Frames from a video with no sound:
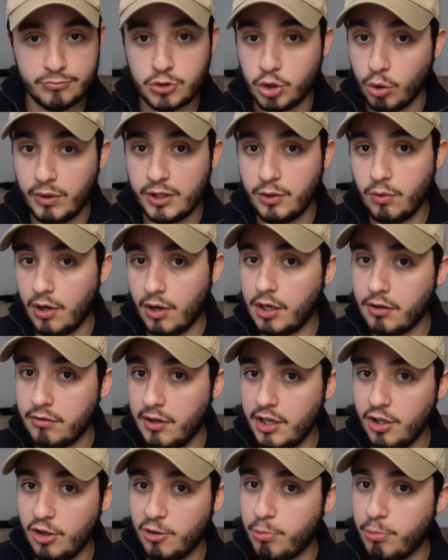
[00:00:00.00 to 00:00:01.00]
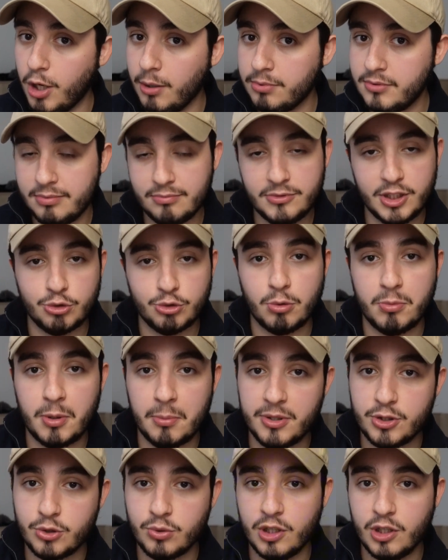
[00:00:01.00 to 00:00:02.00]
So when you are creating your prompts, just
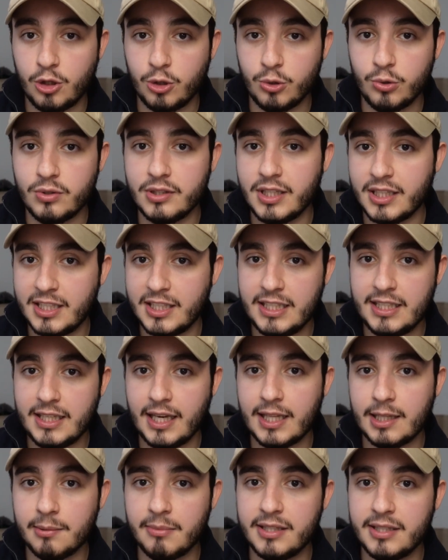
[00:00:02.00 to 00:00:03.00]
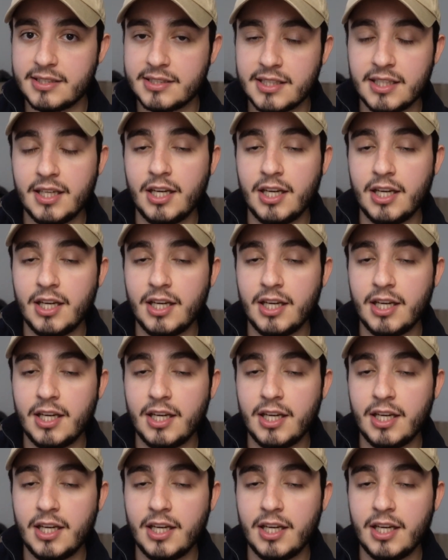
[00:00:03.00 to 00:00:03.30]
remember to include the key elements